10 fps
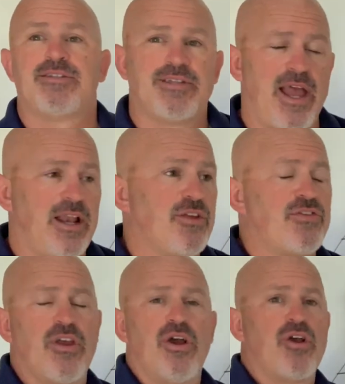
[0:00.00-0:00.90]

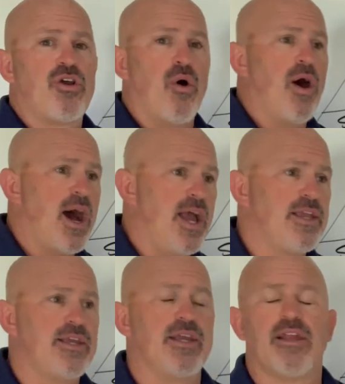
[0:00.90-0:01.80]
tennis, go
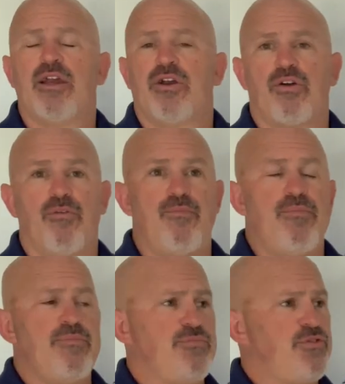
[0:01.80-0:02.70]
hiking,
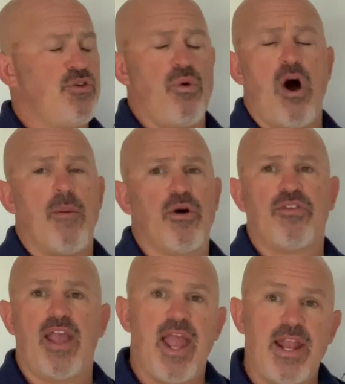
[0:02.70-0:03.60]
go do
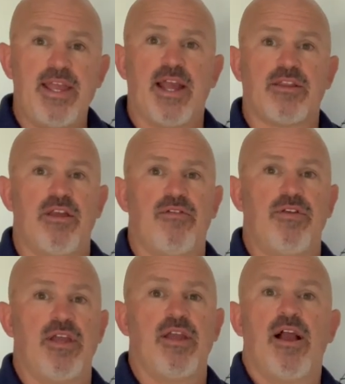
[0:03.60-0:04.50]
almost any
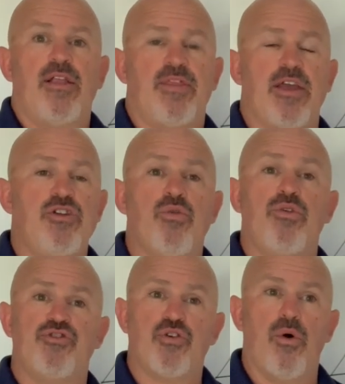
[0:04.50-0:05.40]
activity that you
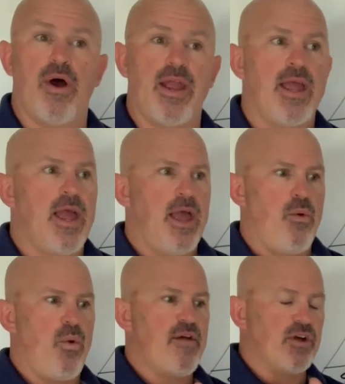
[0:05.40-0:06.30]
enjoy,
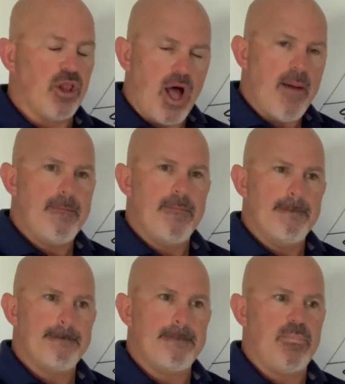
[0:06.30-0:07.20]
we have a lot
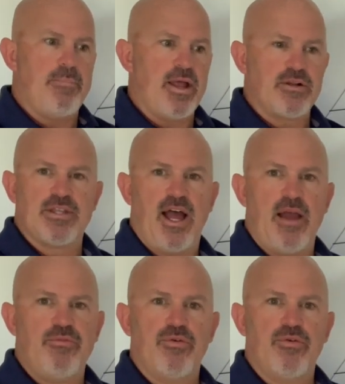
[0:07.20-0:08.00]
better time